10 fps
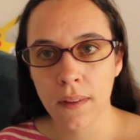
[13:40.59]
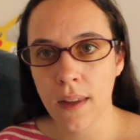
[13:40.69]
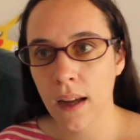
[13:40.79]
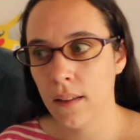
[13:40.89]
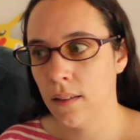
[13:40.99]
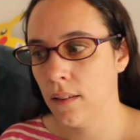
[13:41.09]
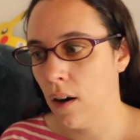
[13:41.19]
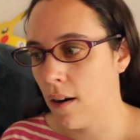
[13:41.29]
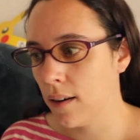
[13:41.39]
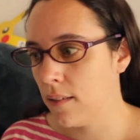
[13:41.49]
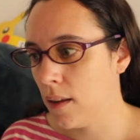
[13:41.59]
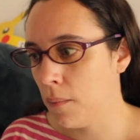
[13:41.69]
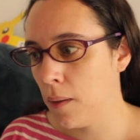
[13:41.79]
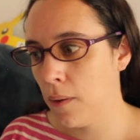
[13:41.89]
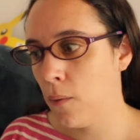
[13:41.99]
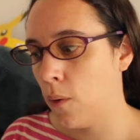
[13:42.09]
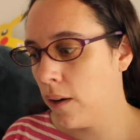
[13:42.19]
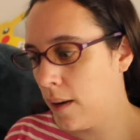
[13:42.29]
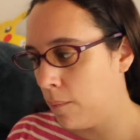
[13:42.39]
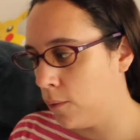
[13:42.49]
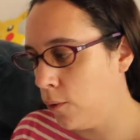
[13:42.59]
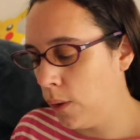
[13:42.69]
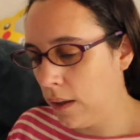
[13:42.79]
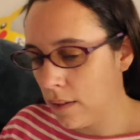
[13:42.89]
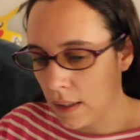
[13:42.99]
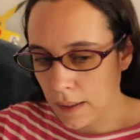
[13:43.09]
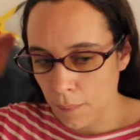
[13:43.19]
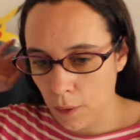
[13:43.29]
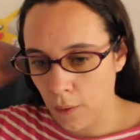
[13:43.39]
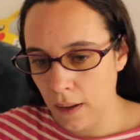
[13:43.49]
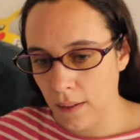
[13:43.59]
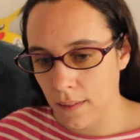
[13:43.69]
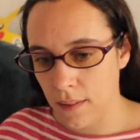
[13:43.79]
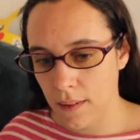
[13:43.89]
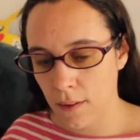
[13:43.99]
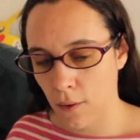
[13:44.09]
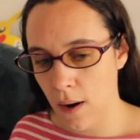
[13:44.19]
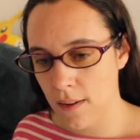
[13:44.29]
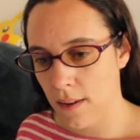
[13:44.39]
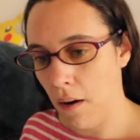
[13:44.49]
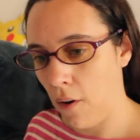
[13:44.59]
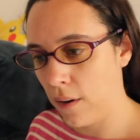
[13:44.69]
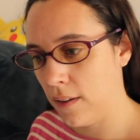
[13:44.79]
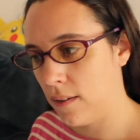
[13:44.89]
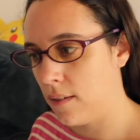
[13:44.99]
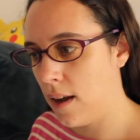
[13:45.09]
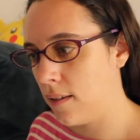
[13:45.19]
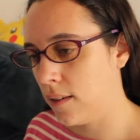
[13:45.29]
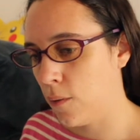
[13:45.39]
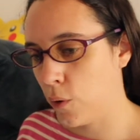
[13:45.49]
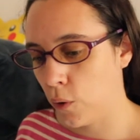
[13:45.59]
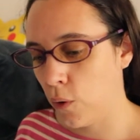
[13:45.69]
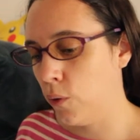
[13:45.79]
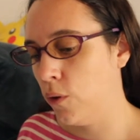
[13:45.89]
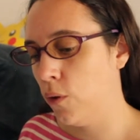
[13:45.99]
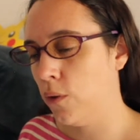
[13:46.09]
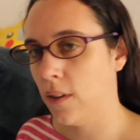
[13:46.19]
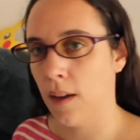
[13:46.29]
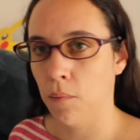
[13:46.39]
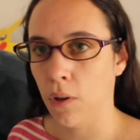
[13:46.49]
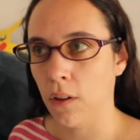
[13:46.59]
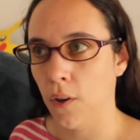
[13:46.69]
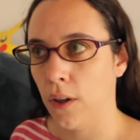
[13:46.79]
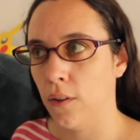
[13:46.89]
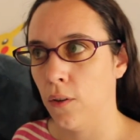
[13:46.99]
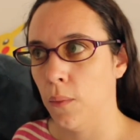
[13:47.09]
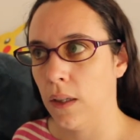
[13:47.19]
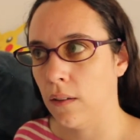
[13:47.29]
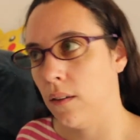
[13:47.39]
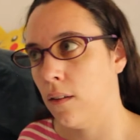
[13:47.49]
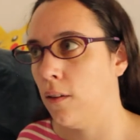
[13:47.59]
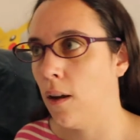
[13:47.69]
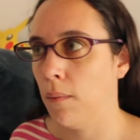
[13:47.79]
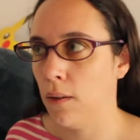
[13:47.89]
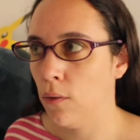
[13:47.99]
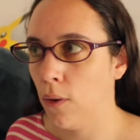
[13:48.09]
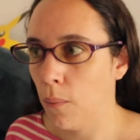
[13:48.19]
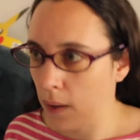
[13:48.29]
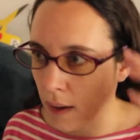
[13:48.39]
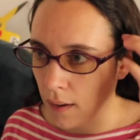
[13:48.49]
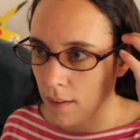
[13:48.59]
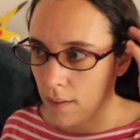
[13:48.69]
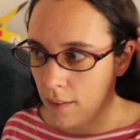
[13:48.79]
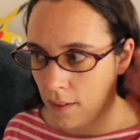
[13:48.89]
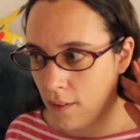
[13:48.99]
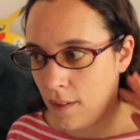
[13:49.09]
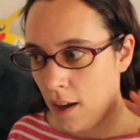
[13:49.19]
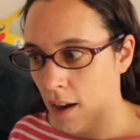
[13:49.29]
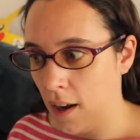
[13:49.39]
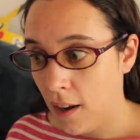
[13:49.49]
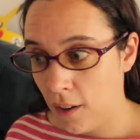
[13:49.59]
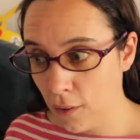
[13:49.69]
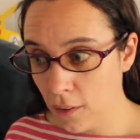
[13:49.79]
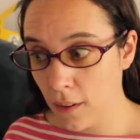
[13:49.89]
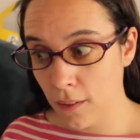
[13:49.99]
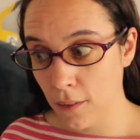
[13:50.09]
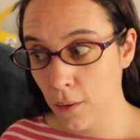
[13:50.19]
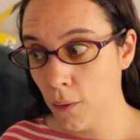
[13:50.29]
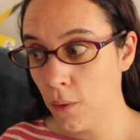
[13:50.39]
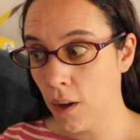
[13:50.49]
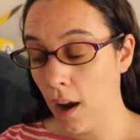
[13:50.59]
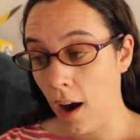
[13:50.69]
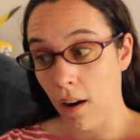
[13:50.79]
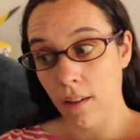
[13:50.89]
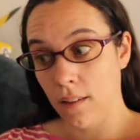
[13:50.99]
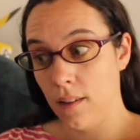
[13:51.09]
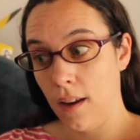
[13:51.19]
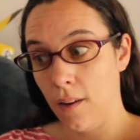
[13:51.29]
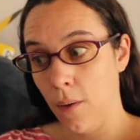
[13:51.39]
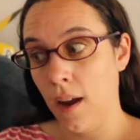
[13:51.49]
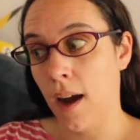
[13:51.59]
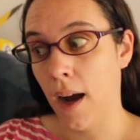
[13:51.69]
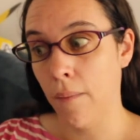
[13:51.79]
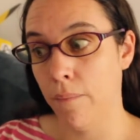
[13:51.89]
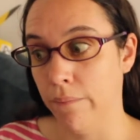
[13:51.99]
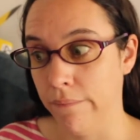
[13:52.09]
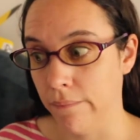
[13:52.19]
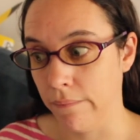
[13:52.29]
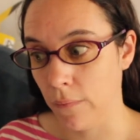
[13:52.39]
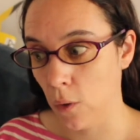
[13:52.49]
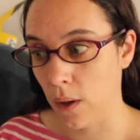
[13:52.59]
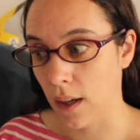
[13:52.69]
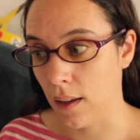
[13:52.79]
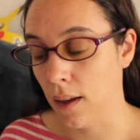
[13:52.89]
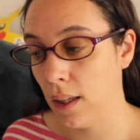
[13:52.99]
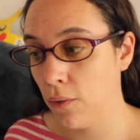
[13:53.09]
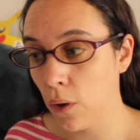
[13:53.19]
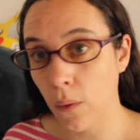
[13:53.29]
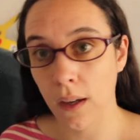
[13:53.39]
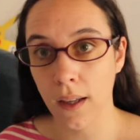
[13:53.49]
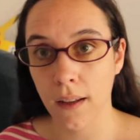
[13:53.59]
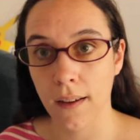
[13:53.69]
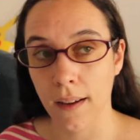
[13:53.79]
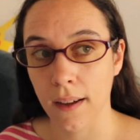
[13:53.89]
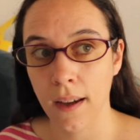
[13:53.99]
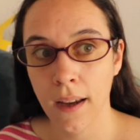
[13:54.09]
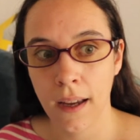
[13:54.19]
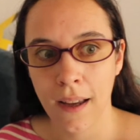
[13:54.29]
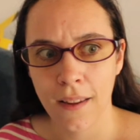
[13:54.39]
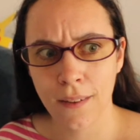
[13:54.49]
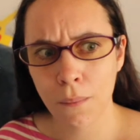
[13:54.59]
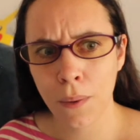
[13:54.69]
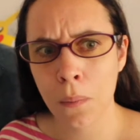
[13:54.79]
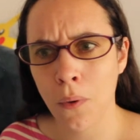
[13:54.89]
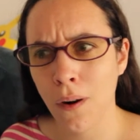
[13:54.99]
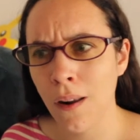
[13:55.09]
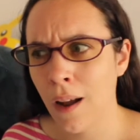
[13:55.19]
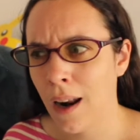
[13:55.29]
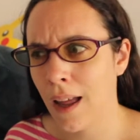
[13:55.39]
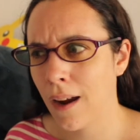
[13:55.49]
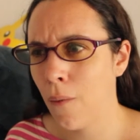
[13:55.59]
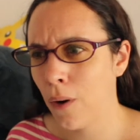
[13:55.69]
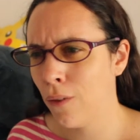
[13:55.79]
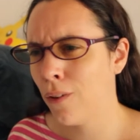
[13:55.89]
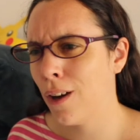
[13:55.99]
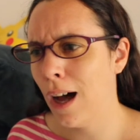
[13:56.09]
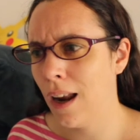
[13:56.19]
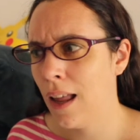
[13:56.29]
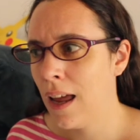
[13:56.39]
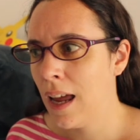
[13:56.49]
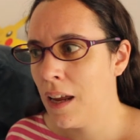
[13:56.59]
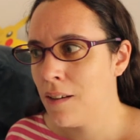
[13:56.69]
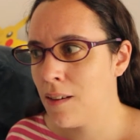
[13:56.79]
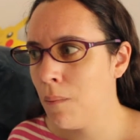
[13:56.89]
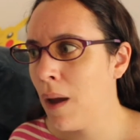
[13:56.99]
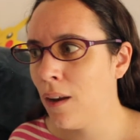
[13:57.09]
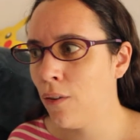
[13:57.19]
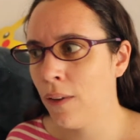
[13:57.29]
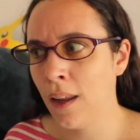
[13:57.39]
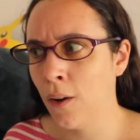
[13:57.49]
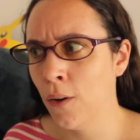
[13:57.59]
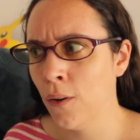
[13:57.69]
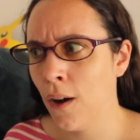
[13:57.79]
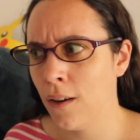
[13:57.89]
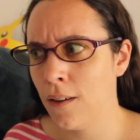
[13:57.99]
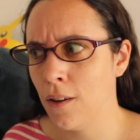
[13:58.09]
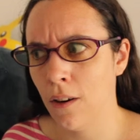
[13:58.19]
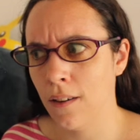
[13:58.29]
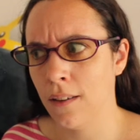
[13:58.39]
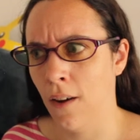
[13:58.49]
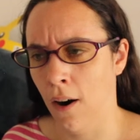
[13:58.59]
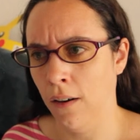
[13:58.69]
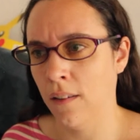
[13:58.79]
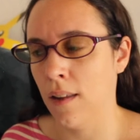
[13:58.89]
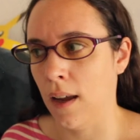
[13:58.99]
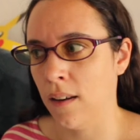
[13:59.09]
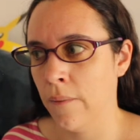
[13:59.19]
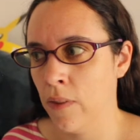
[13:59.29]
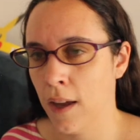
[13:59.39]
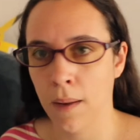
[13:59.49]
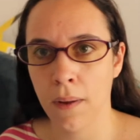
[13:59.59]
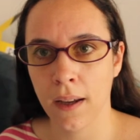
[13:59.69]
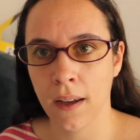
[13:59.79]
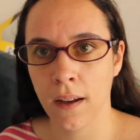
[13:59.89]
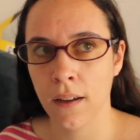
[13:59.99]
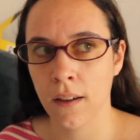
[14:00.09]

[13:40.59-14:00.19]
that's the artist day. Maybe what I'm doing is like I'm creating this crazy artist day that I want to go to that I'm not going to because it's a bit too complicated, and I just should just do artist day the way I'm doing it. And if you're really like, some people, like one of the girls, she made a video and she called it the artist date, and I'm like,